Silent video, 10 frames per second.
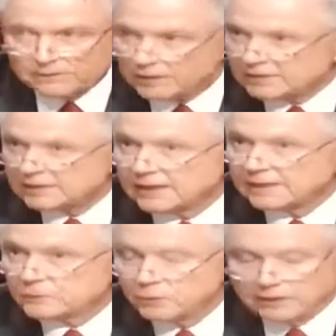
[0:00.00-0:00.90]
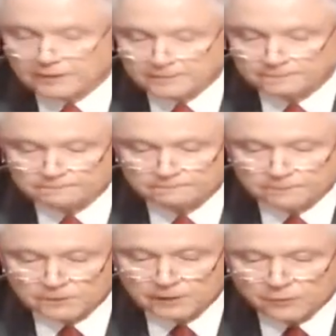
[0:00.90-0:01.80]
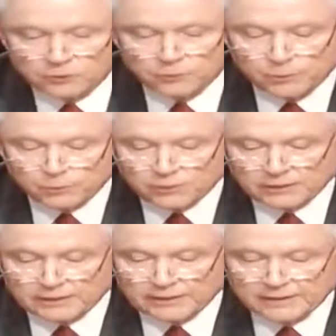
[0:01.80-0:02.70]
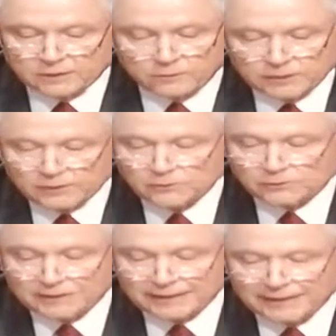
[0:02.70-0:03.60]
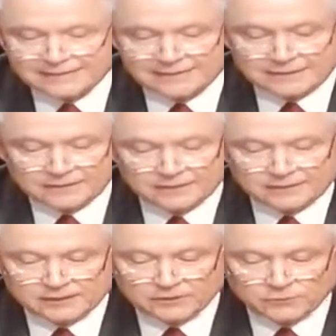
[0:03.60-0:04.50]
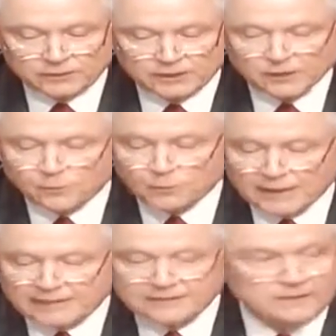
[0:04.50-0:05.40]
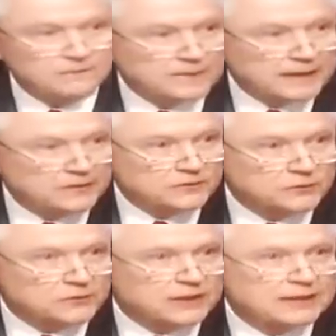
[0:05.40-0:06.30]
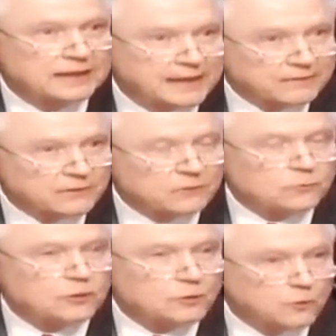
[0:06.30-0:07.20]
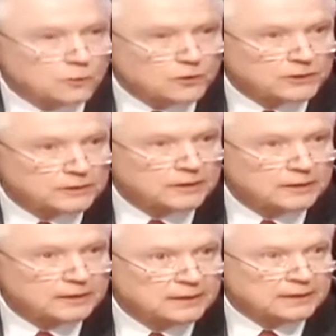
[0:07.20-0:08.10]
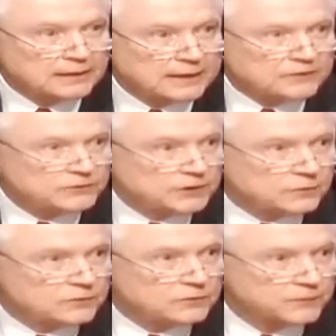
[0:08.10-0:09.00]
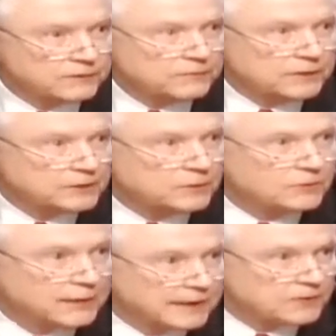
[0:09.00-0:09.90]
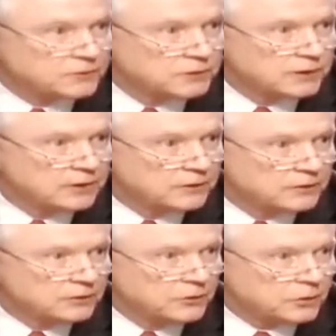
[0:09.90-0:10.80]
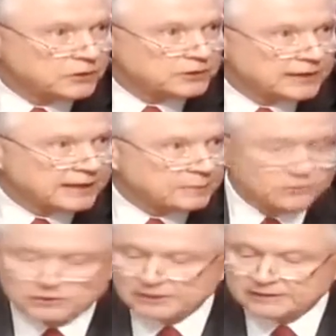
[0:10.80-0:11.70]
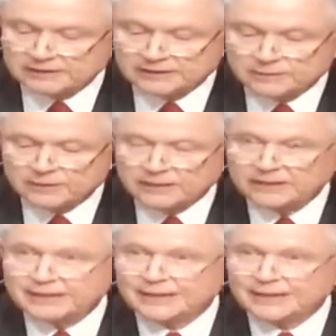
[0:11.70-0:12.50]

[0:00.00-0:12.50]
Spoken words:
Just last week, it was reported that overdose deaths in this country are rising faster than ever recorded. Last year was 52,000. The New York Times just estimated